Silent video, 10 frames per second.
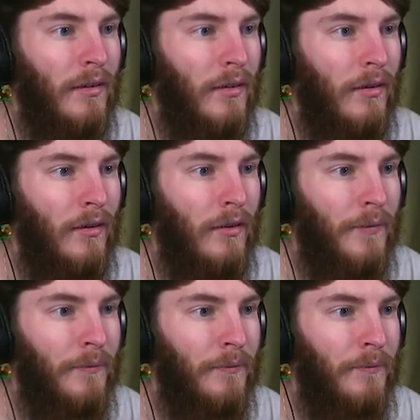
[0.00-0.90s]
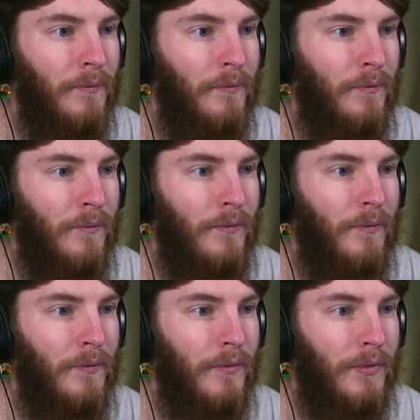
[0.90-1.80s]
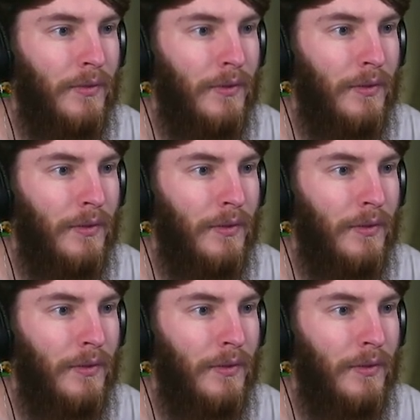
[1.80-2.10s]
No one is speaking in this clip.